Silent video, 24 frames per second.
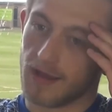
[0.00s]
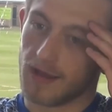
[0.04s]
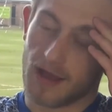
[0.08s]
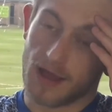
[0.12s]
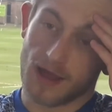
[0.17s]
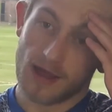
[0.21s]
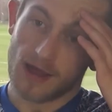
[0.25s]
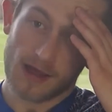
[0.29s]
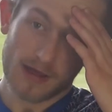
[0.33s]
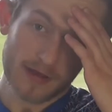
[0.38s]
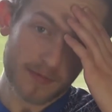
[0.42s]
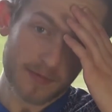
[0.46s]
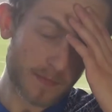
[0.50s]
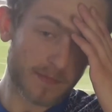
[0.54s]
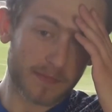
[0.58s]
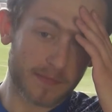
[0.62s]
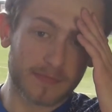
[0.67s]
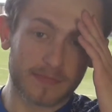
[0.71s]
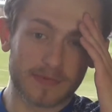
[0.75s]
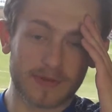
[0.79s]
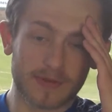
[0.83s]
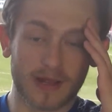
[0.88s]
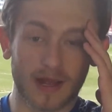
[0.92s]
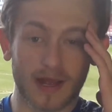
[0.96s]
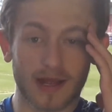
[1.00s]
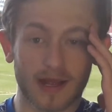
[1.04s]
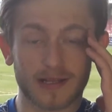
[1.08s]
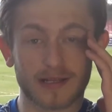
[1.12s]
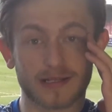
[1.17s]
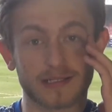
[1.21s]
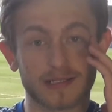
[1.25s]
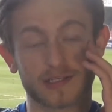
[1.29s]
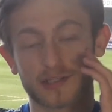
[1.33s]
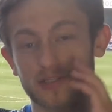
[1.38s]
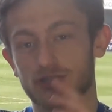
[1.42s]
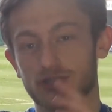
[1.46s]
To
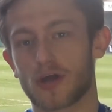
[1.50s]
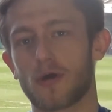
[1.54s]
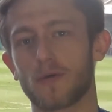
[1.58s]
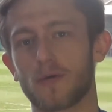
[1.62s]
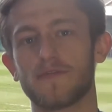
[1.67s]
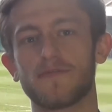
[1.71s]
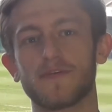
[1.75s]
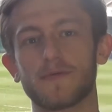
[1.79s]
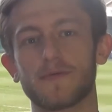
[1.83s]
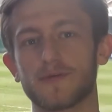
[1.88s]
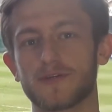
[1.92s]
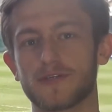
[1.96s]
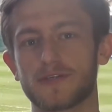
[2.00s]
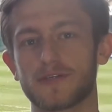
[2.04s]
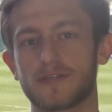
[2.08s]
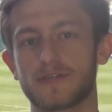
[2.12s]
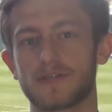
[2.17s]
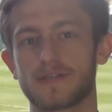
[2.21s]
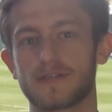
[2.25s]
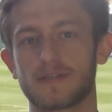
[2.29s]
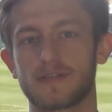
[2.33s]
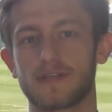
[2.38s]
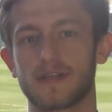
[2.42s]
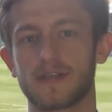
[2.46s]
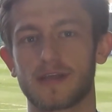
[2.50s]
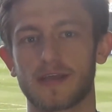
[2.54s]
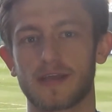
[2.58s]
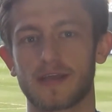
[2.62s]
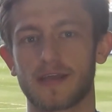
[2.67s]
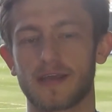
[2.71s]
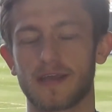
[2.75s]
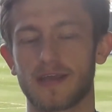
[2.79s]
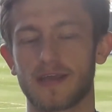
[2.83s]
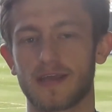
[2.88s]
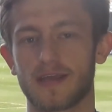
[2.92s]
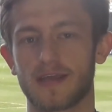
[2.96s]
start with, it was
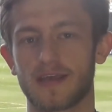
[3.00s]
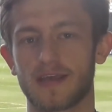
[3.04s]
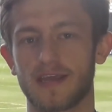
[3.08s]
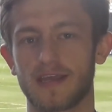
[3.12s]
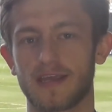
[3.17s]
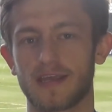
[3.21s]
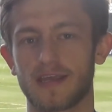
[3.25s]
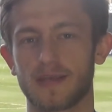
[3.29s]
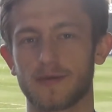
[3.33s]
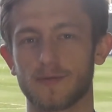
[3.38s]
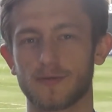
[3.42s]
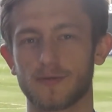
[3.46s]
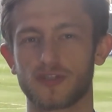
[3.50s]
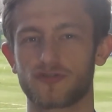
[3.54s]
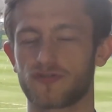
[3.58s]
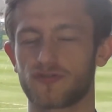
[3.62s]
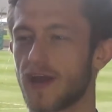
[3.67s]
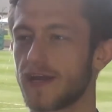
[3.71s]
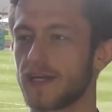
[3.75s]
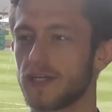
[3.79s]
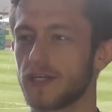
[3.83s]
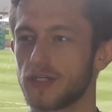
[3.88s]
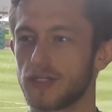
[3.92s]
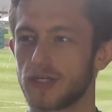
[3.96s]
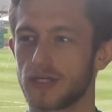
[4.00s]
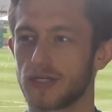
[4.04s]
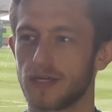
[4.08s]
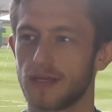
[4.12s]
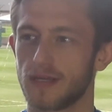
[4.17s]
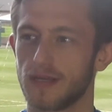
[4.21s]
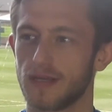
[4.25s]
strange.